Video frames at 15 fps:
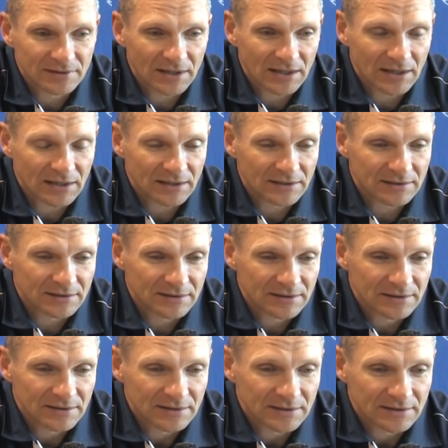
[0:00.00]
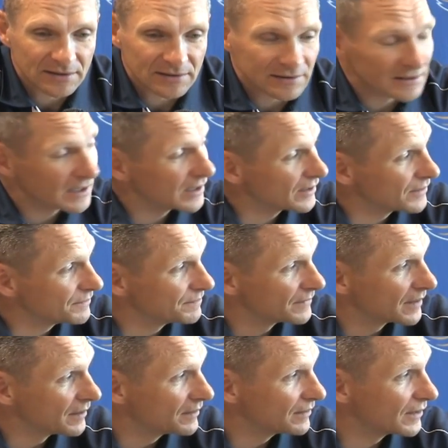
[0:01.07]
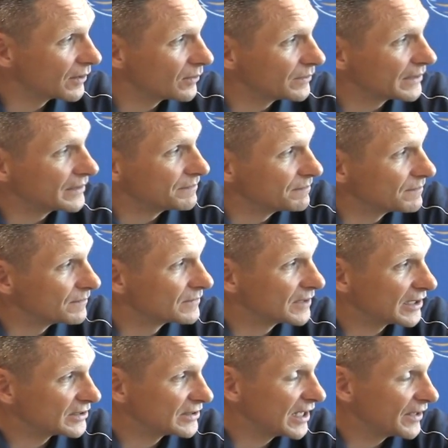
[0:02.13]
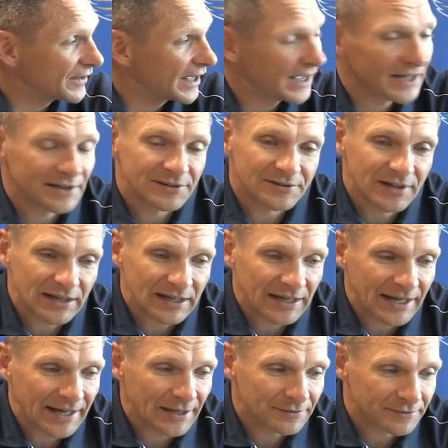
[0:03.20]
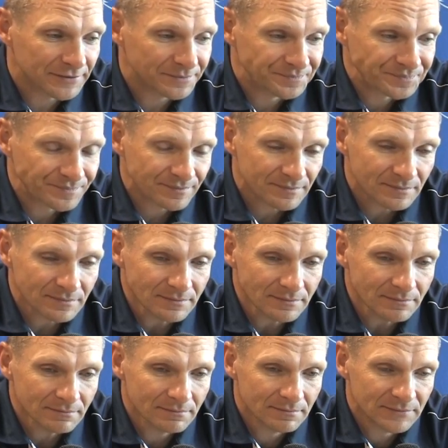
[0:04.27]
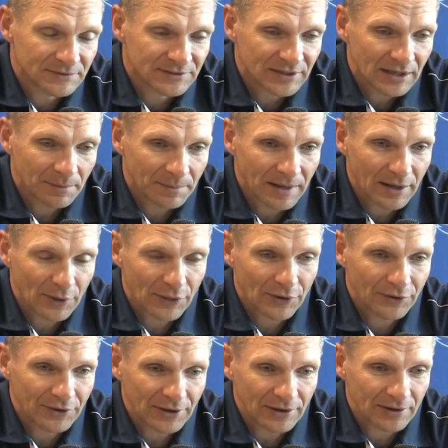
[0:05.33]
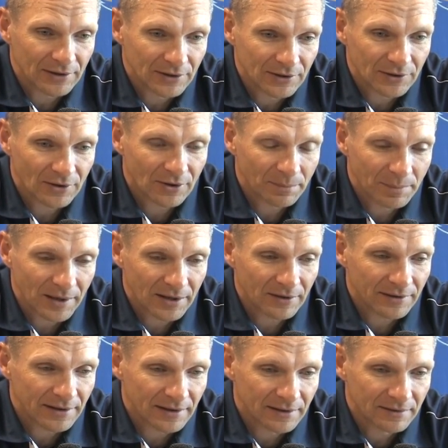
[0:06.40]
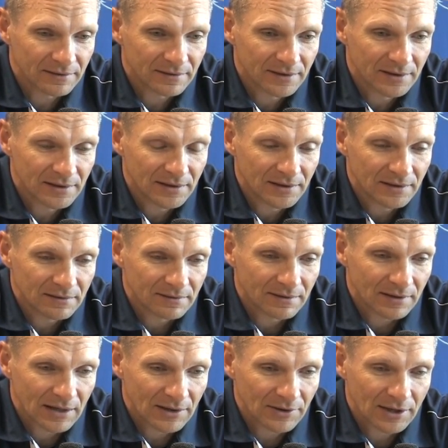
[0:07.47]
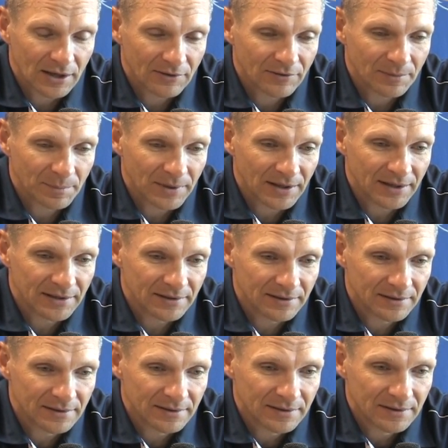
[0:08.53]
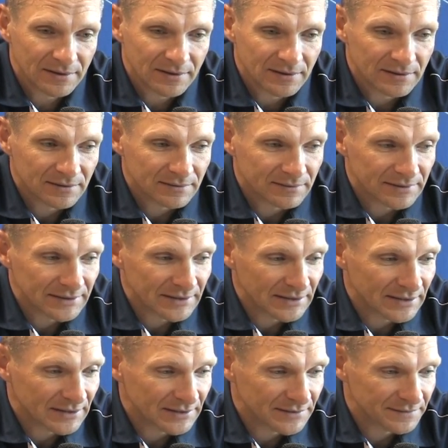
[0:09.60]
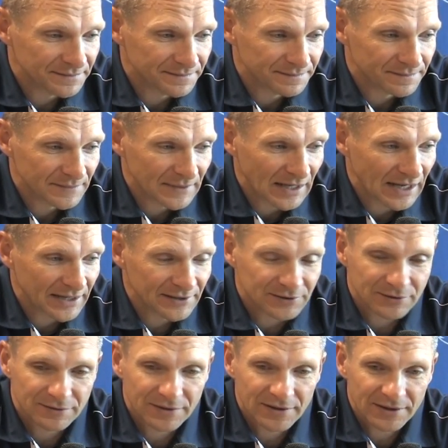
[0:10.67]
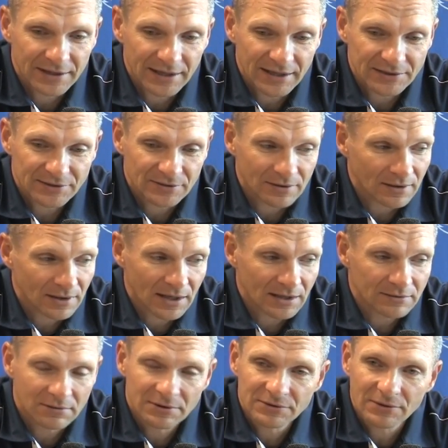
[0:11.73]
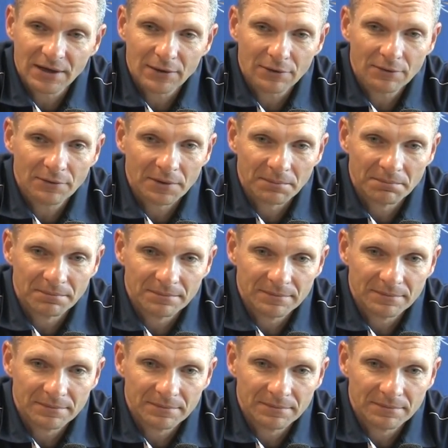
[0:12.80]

Uh, they're, they, only touchdown they had in the second half, set up by a 30-yard penalty. We go down and cover the punt. We, uh, the guy doesn't fair catch, so our guy runs right through him.